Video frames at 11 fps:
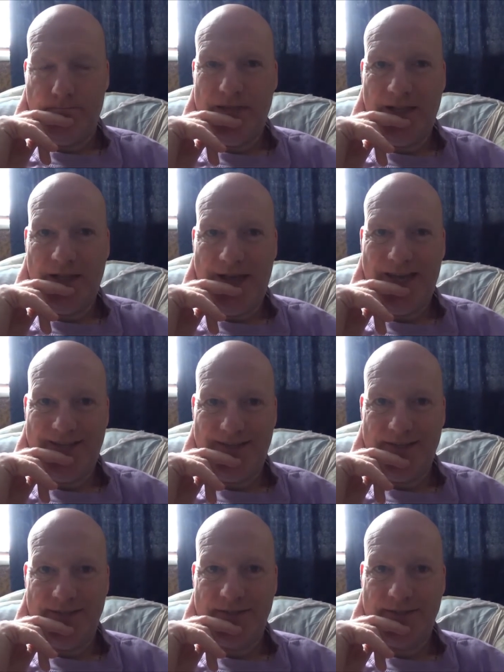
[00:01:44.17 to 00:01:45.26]
middle
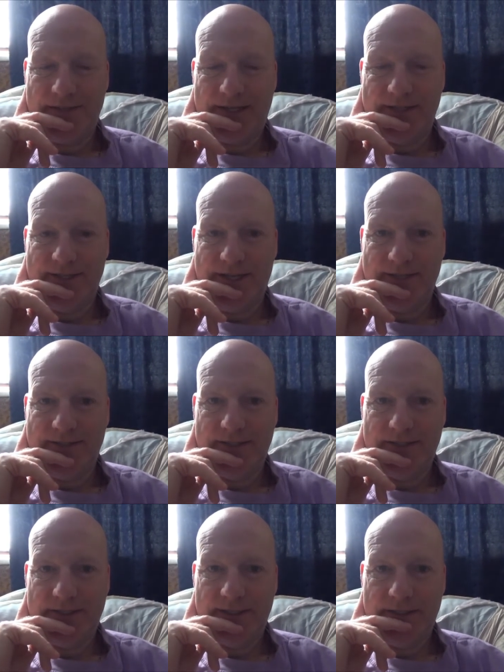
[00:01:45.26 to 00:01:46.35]
80s,
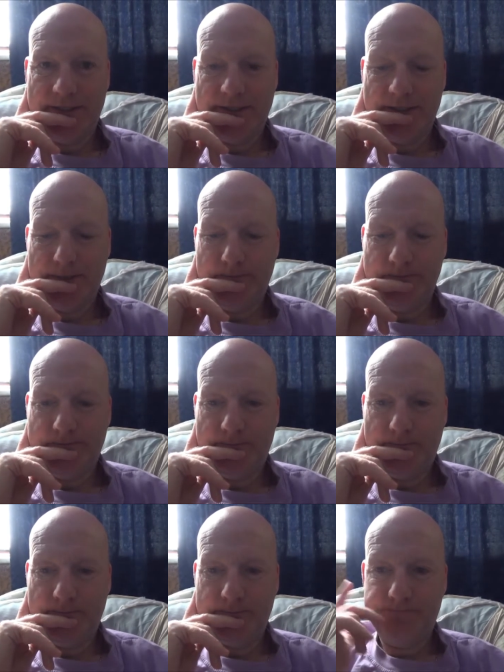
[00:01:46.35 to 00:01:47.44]
1980s. Um,
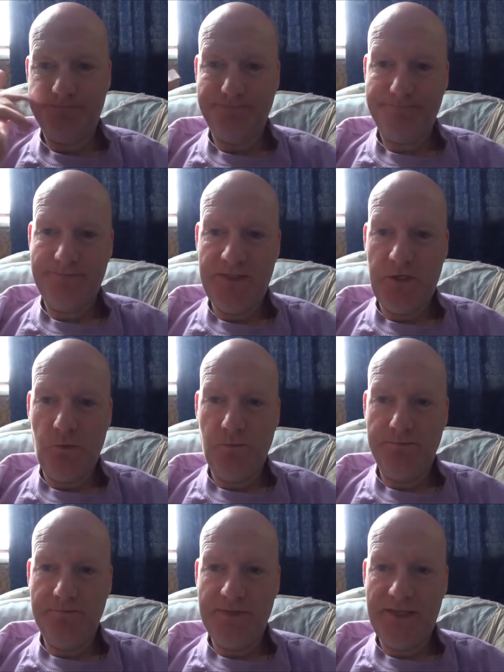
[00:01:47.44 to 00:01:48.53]
you
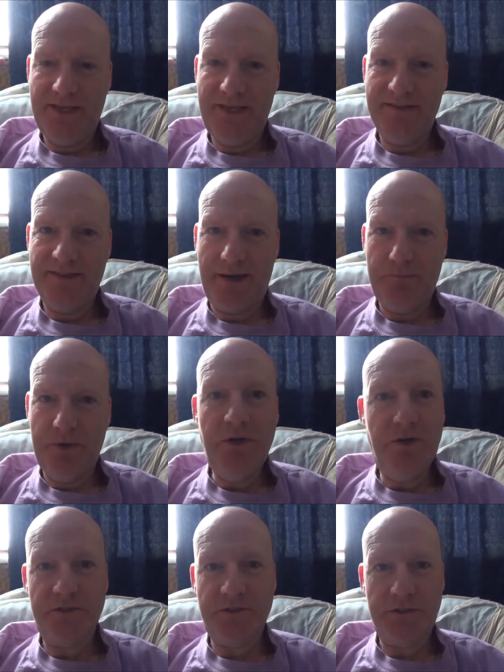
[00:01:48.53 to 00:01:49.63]
know, is that
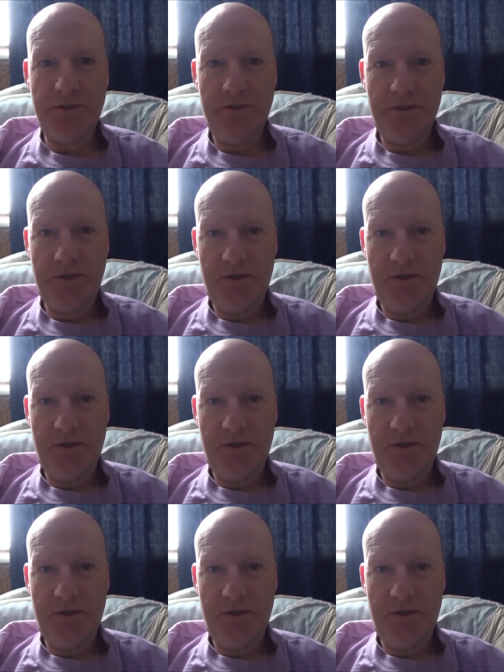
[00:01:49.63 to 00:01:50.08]
person,